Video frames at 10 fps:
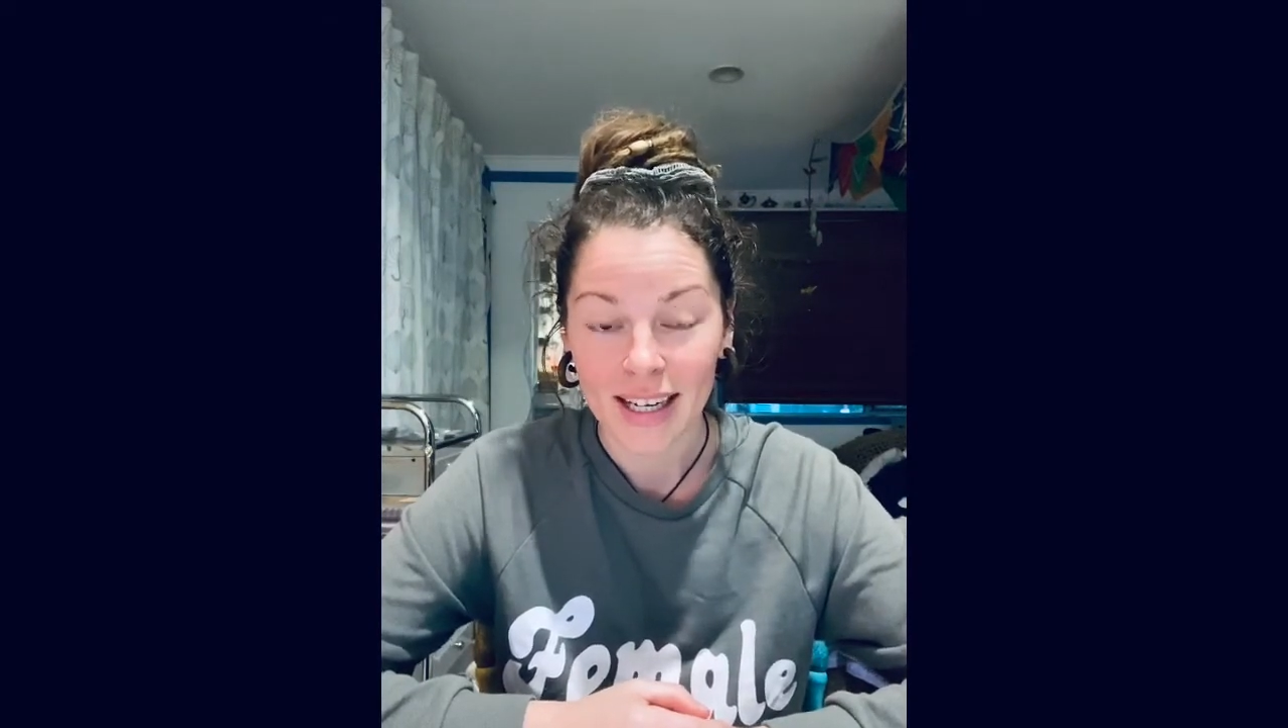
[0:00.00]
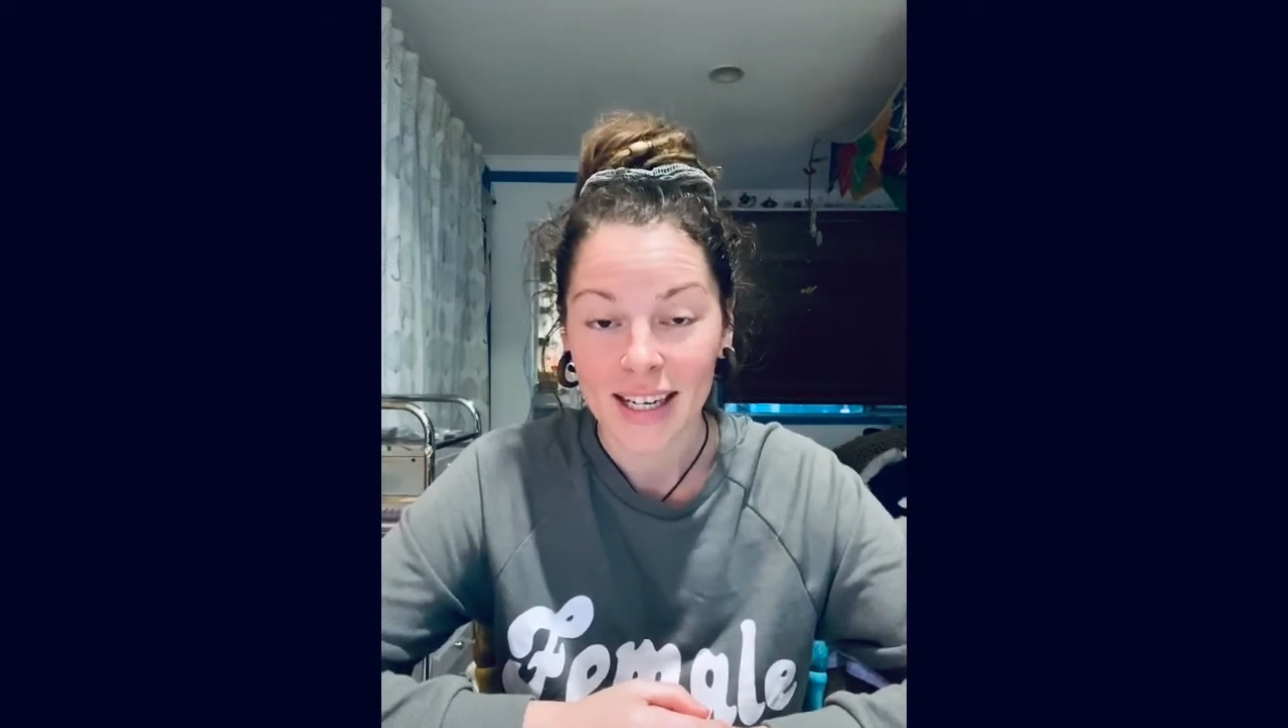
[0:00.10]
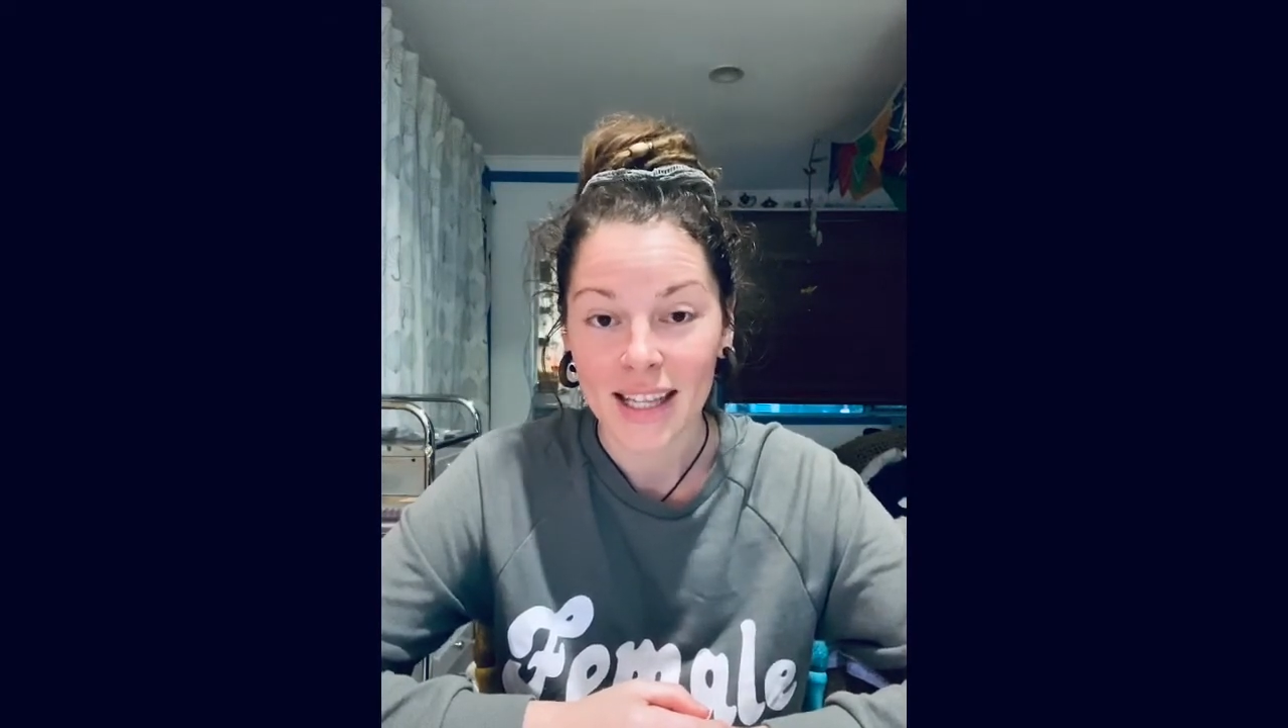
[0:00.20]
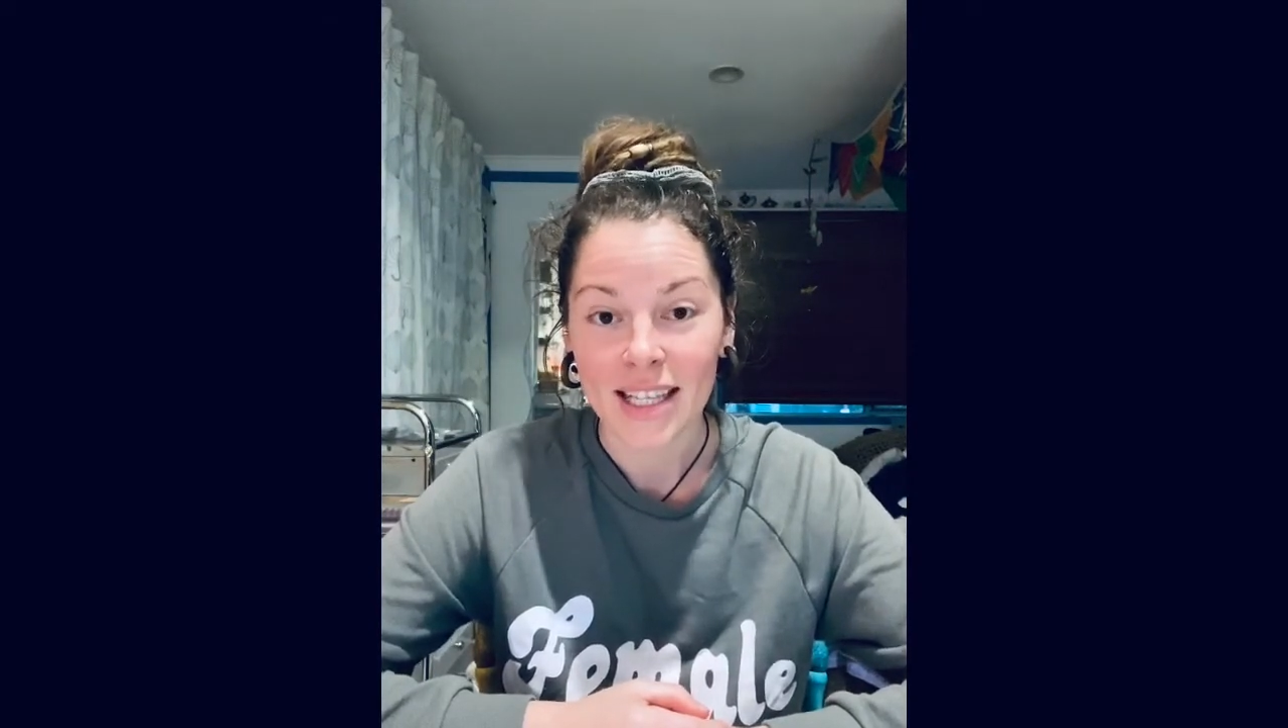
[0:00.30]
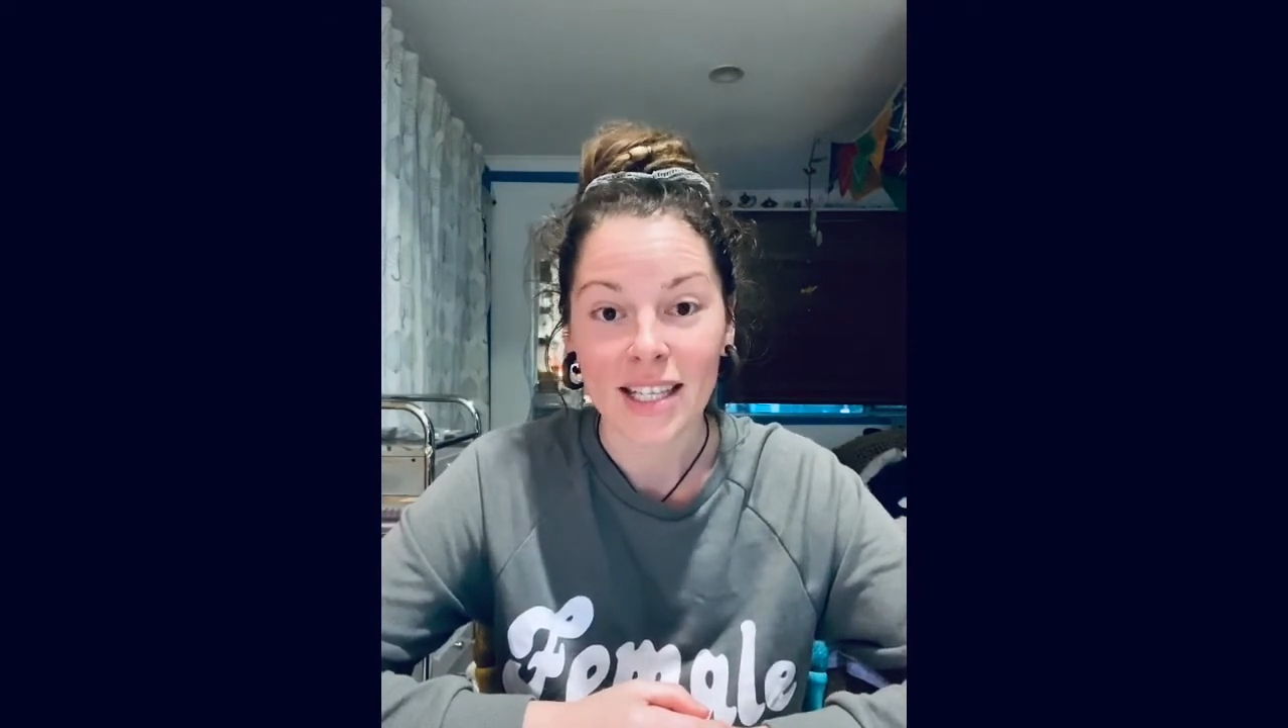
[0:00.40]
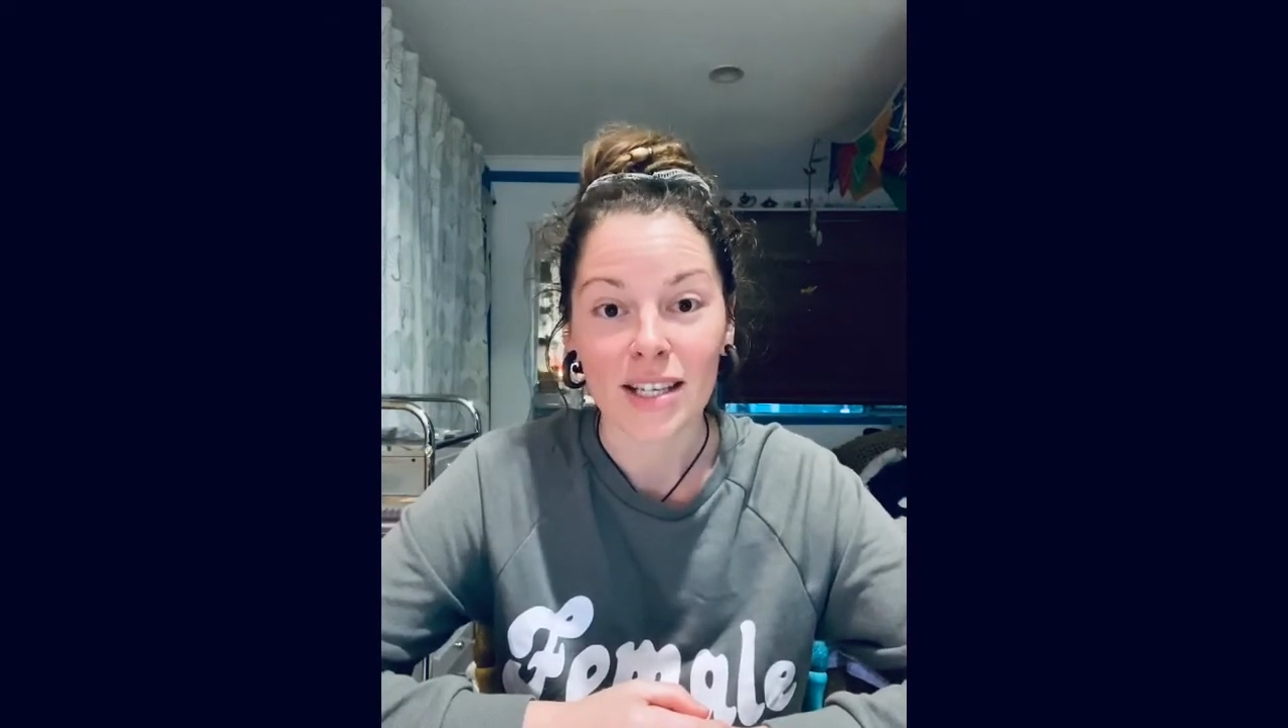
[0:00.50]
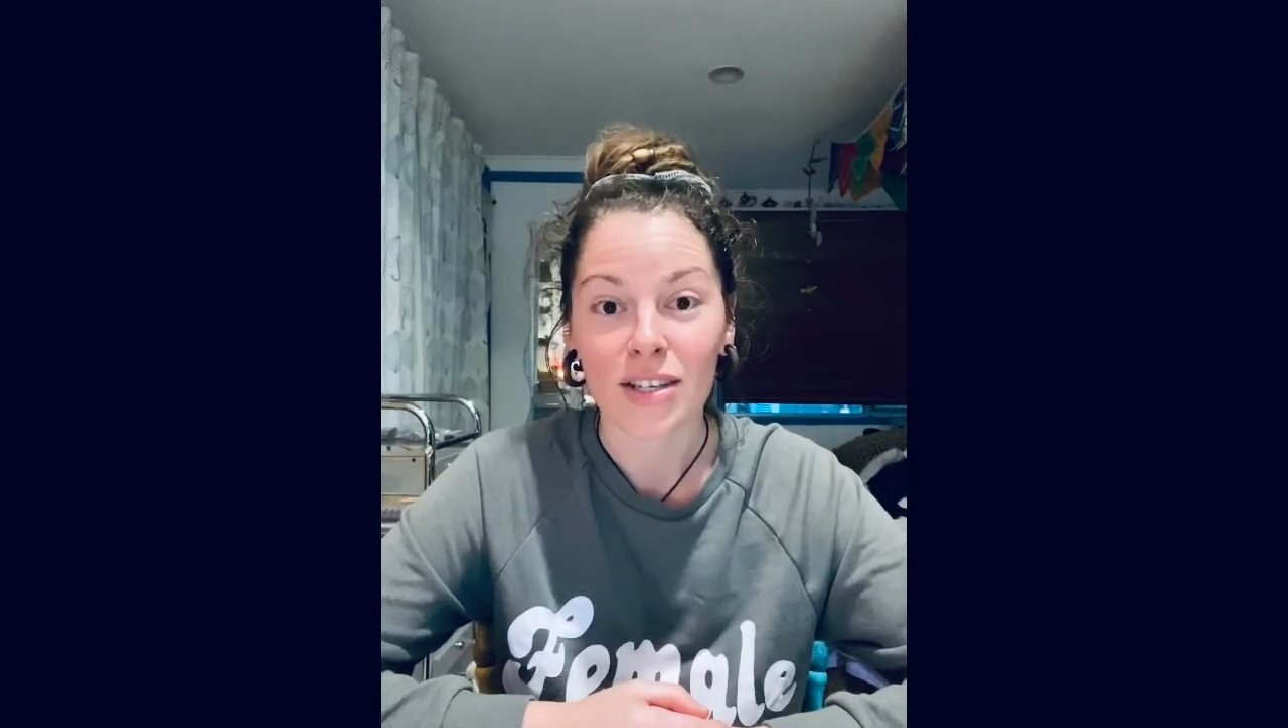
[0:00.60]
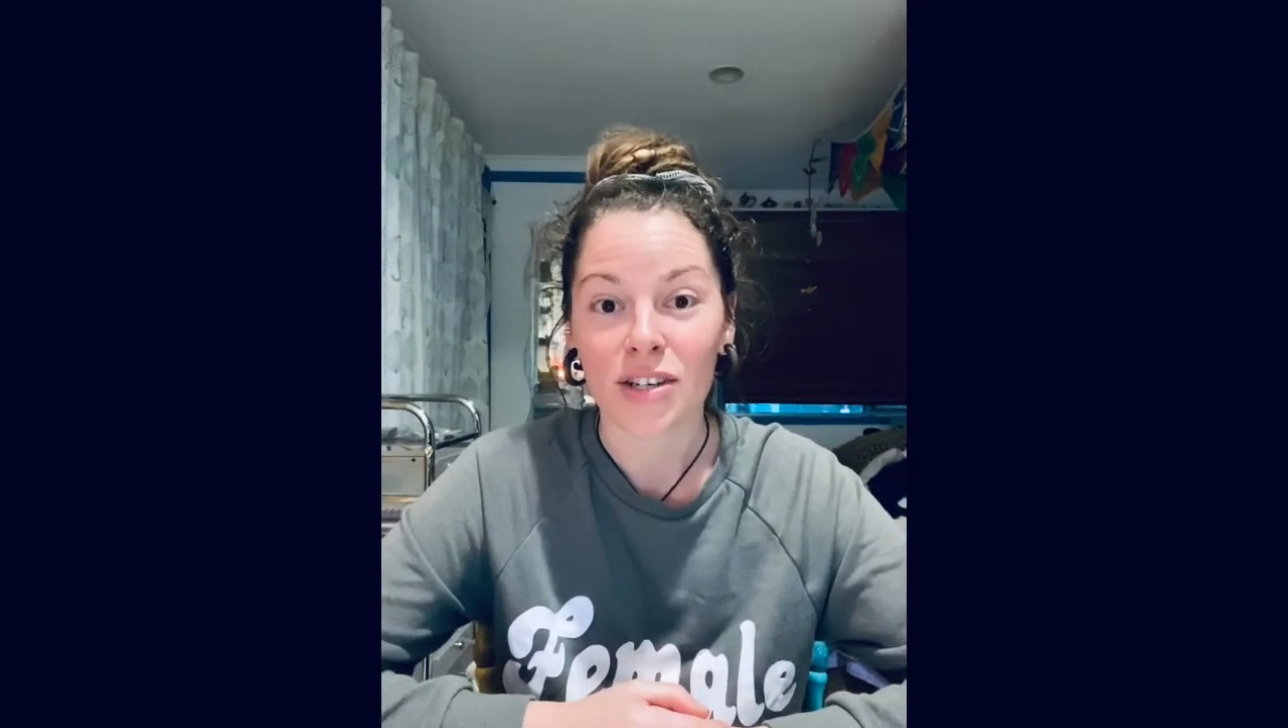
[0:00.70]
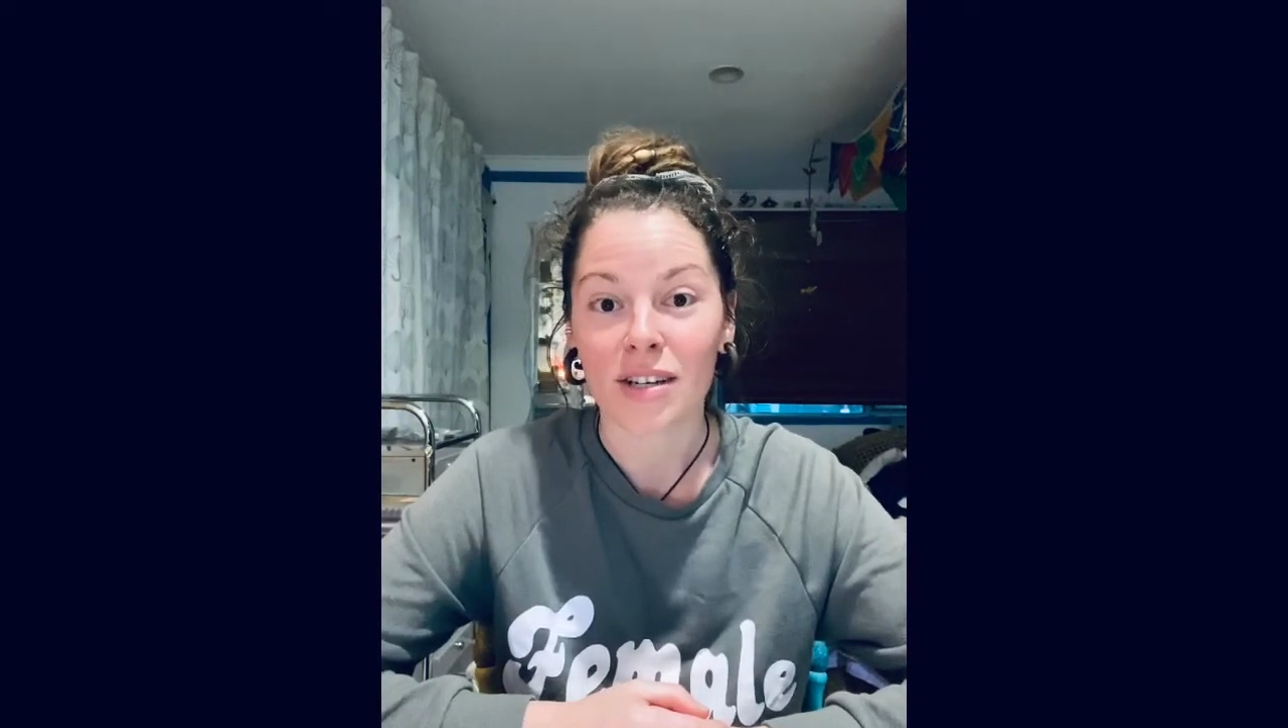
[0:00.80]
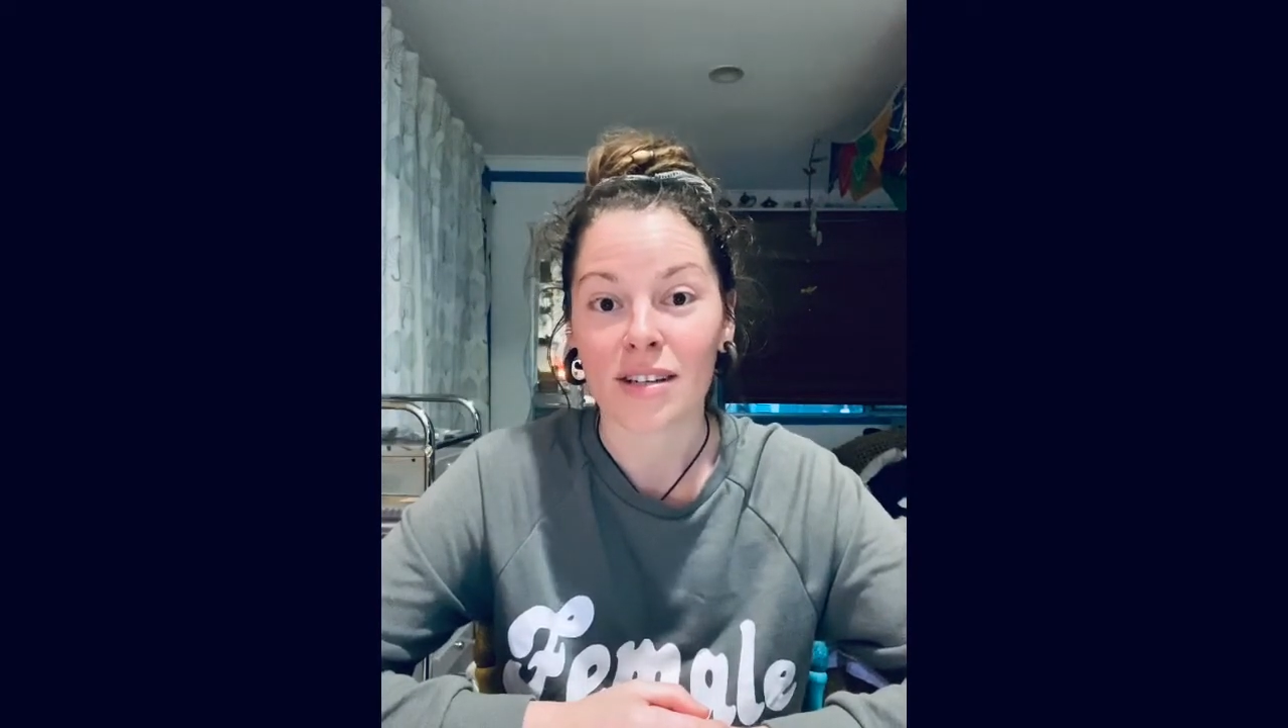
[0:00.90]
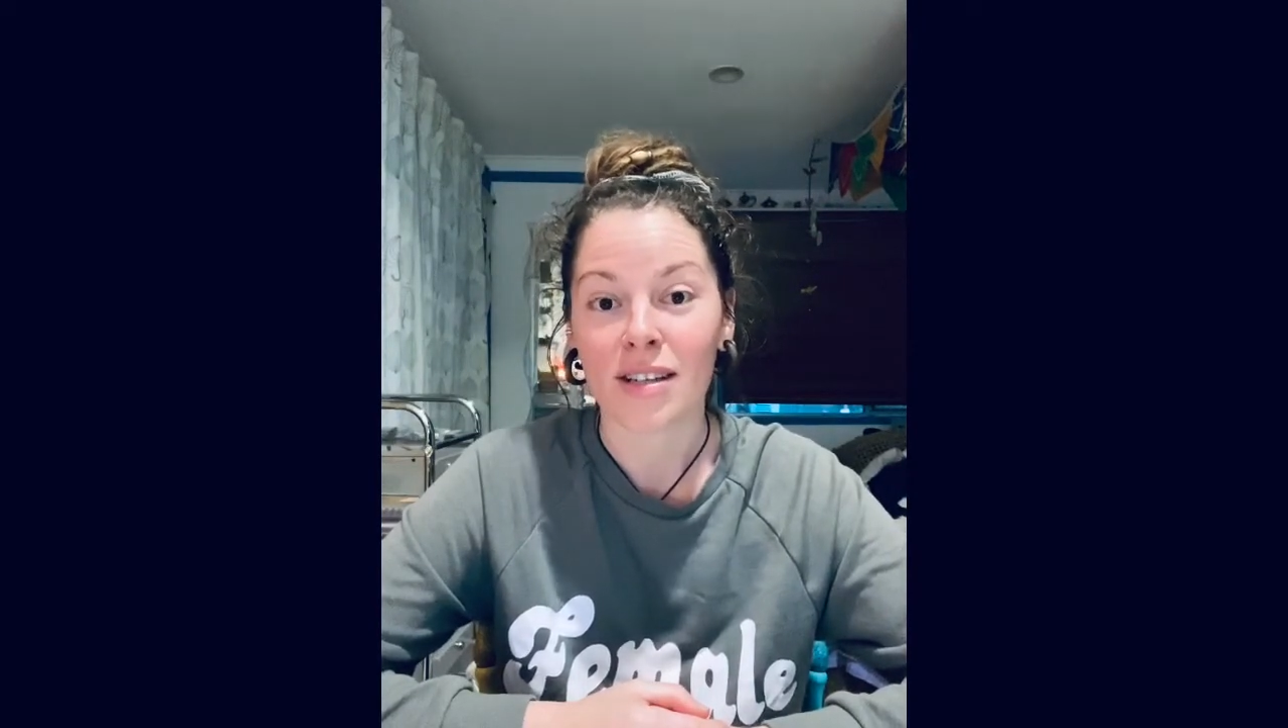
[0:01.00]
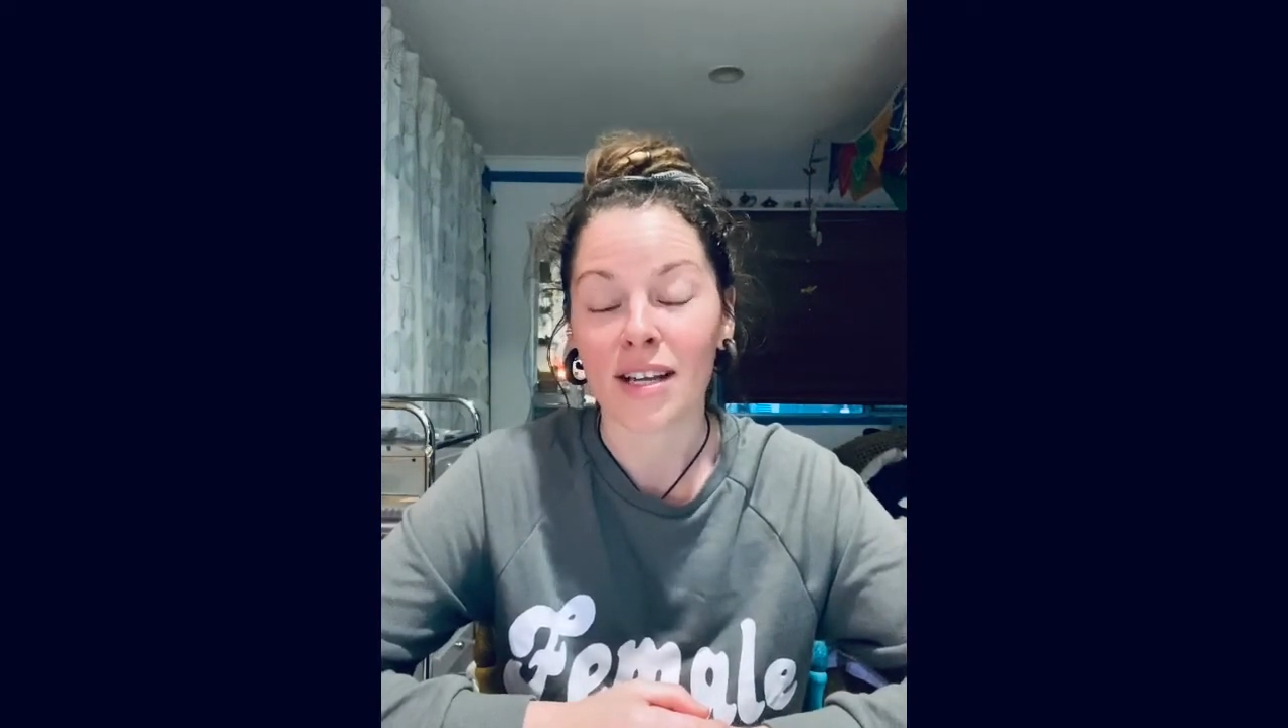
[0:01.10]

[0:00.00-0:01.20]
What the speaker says: This is just